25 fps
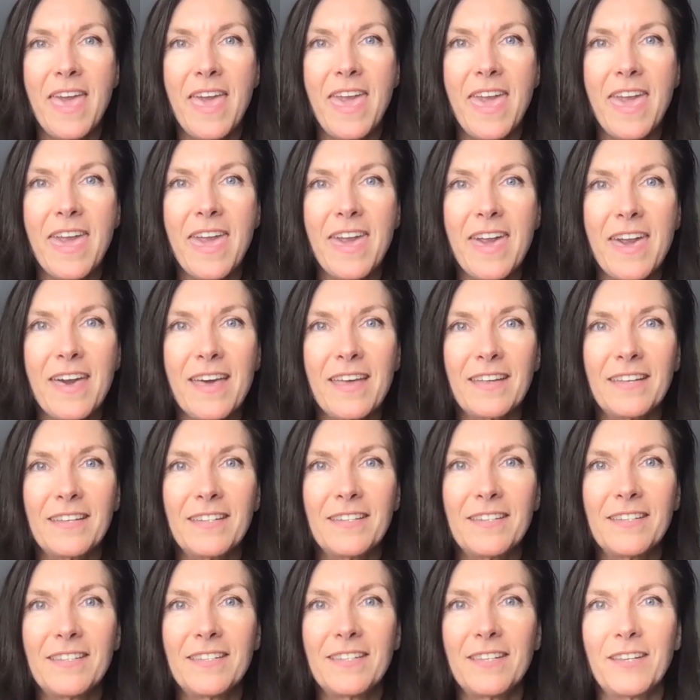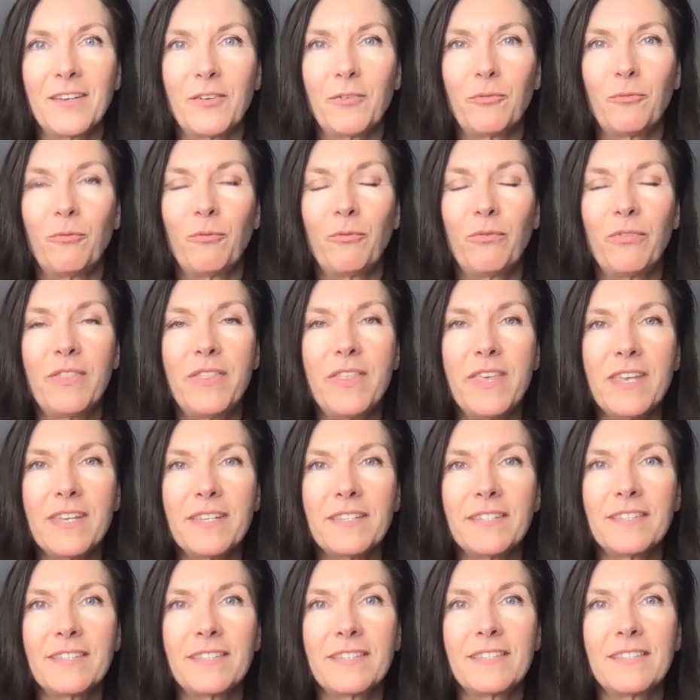And
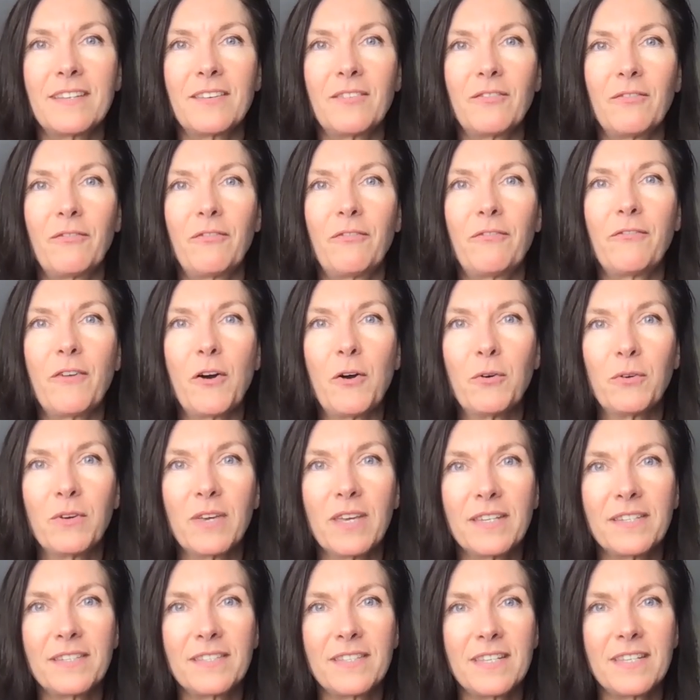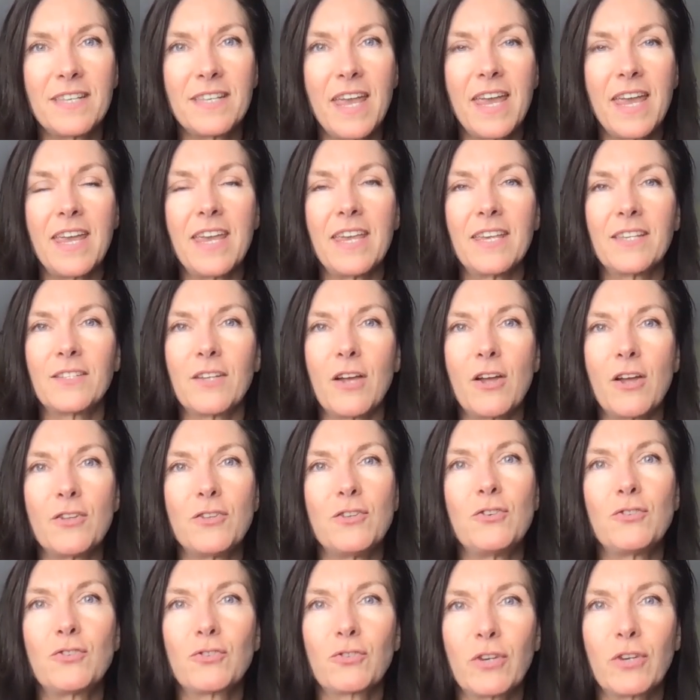this focus today is on
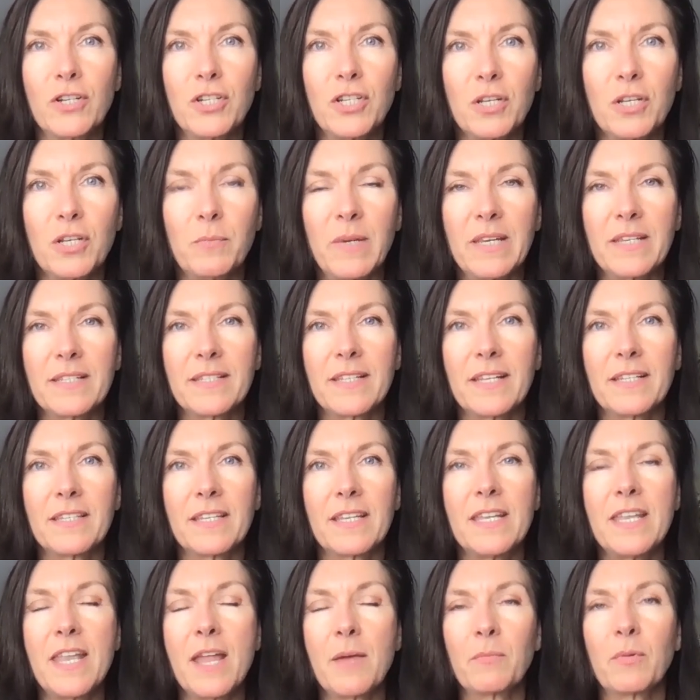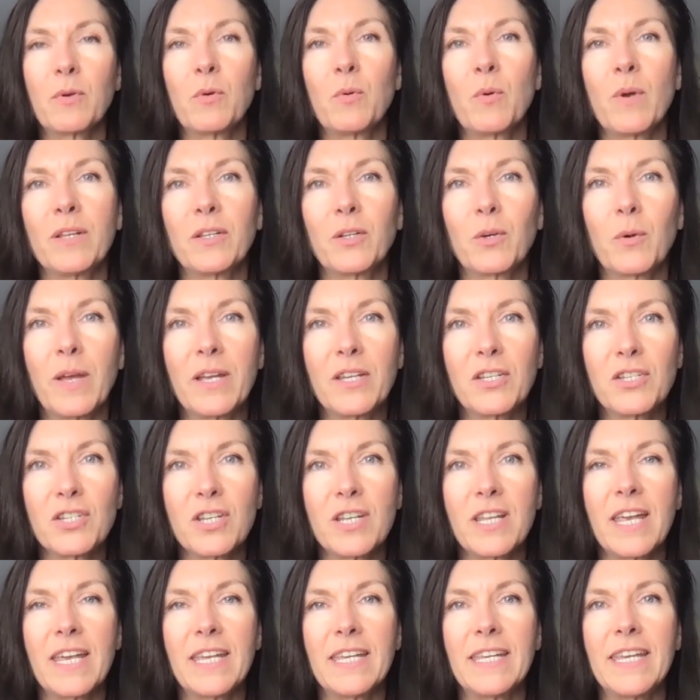nutrition because that's the number one
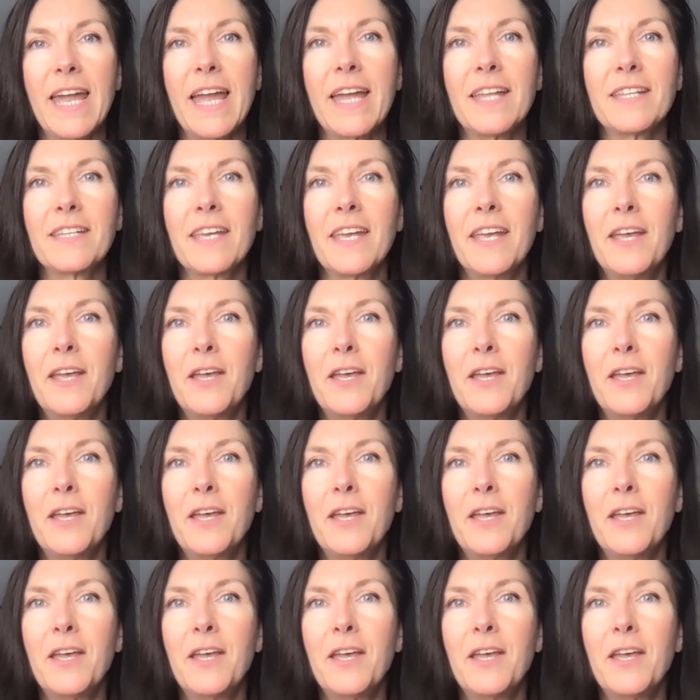question I get